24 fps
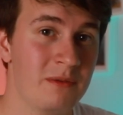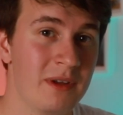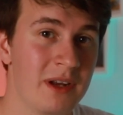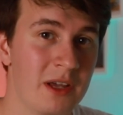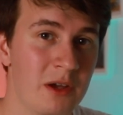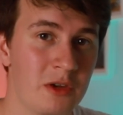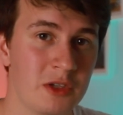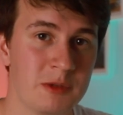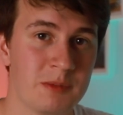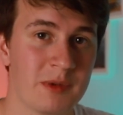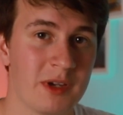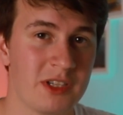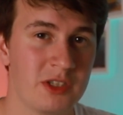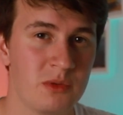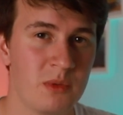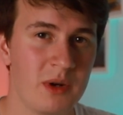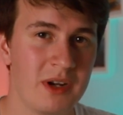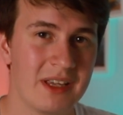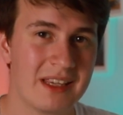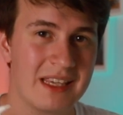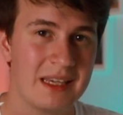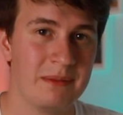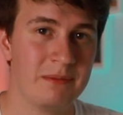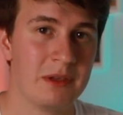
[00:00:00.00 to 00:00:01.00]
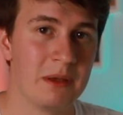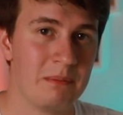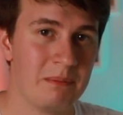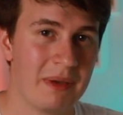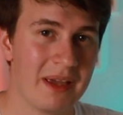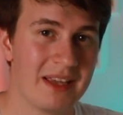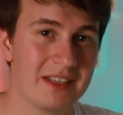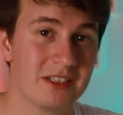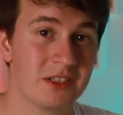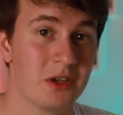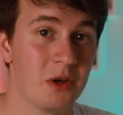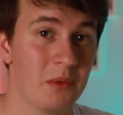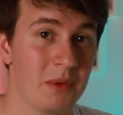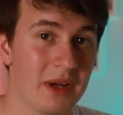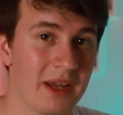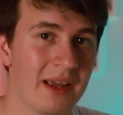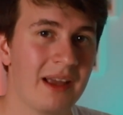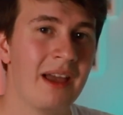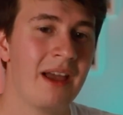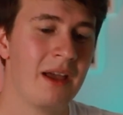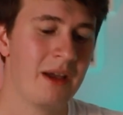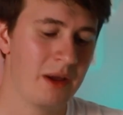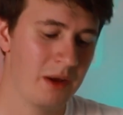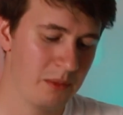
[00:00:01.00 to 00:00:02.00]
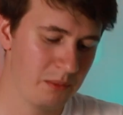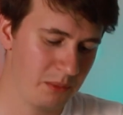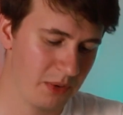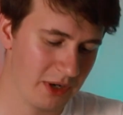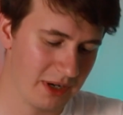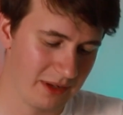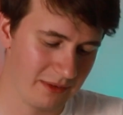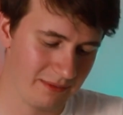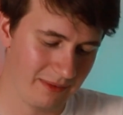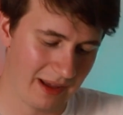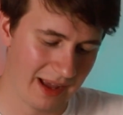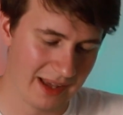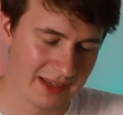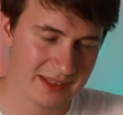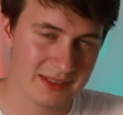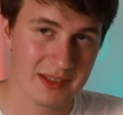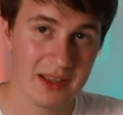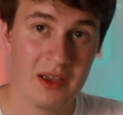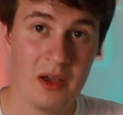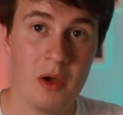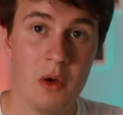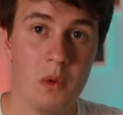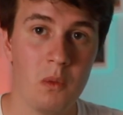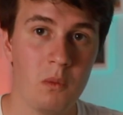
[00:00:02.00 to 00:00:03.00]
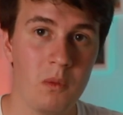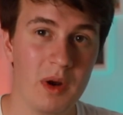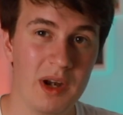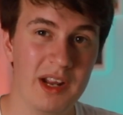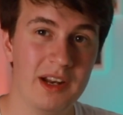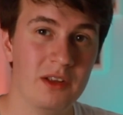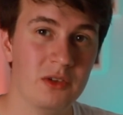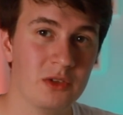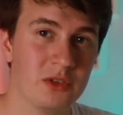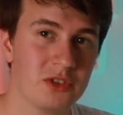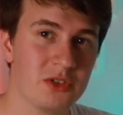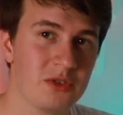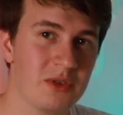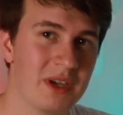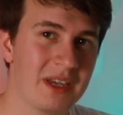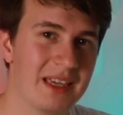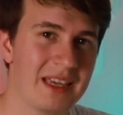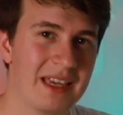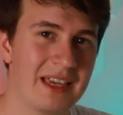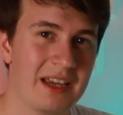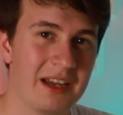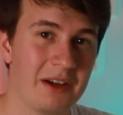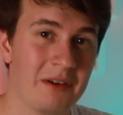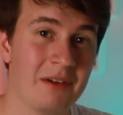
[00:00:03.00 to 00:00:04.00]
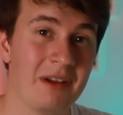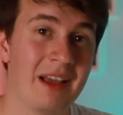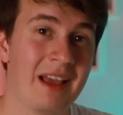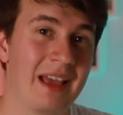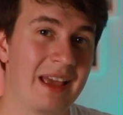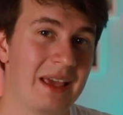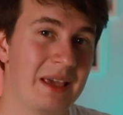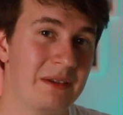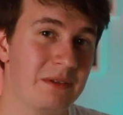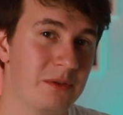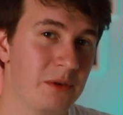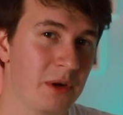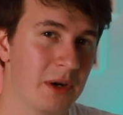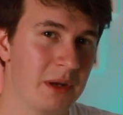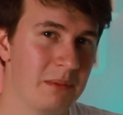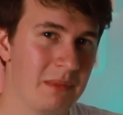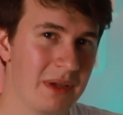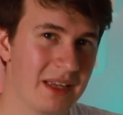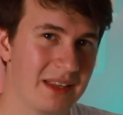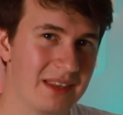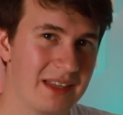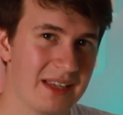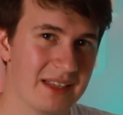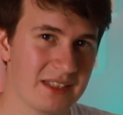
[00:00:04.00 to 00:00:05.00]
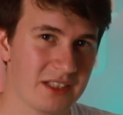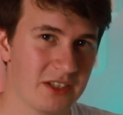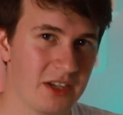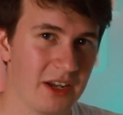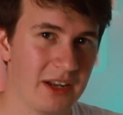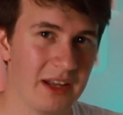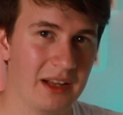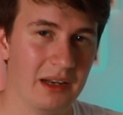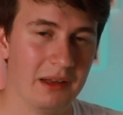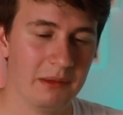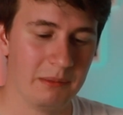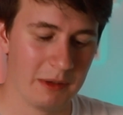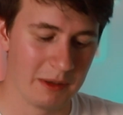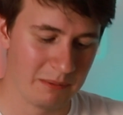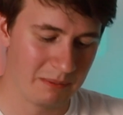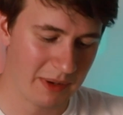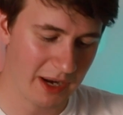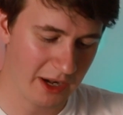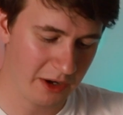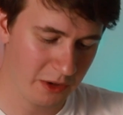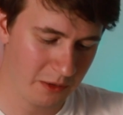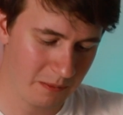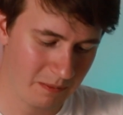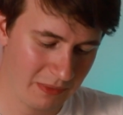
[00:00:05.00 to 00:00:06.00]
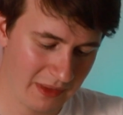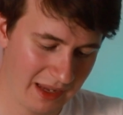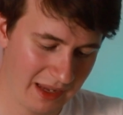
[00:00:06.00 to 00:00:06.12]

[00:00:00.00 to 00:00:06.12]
videos because you want to keep the pace going pretty fast. One little trick here, if you want to make this cut a little bit better,